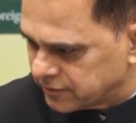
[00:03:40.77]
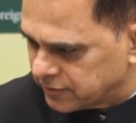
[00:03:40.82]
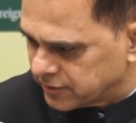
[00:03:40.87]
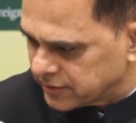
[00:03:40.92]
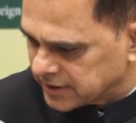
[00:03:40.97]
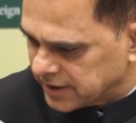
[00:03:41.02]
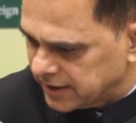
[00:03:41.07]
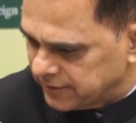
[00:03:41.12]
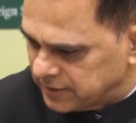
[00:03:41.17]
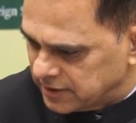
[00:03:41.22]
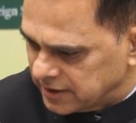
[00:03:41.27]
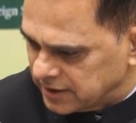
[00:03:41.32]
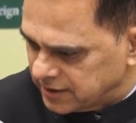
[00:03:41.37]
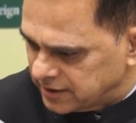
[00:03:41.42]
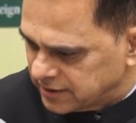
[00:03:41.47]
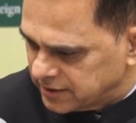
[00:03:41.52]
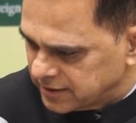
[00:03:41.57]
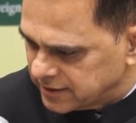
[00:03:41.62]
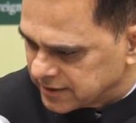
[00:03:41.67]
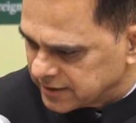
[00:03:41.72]
for 17
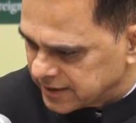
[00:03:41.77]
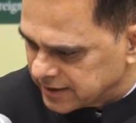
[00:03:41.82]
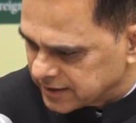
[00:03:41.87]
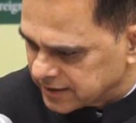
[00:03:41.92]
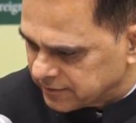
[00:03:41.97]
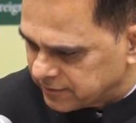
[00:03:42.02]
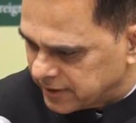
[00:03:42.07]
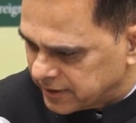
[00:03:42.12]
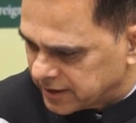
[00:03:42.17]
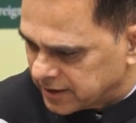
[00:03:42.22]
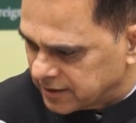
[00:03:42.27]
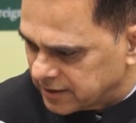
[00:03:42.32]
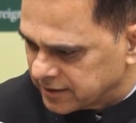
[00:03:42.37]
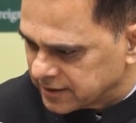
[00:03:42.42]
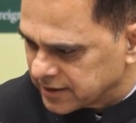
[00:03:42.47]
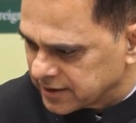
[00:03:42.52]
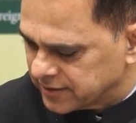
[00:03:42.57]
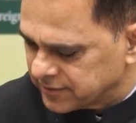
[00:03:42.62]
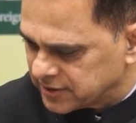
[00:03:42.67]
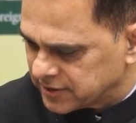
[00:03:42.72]
years as the Federal
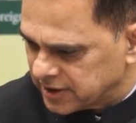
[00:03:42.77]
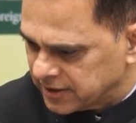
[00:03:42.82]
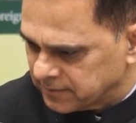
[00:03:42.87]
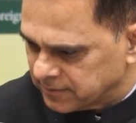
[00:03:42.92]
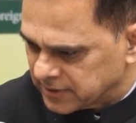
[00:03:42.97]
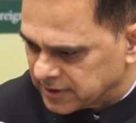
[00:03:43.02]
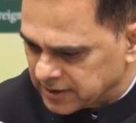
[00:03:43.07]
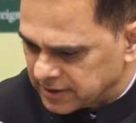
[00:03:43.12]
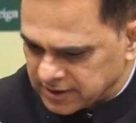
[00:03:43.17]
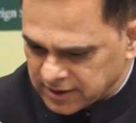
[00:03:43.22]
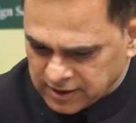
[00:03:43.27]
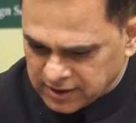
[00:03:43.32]
Reserve Chairman.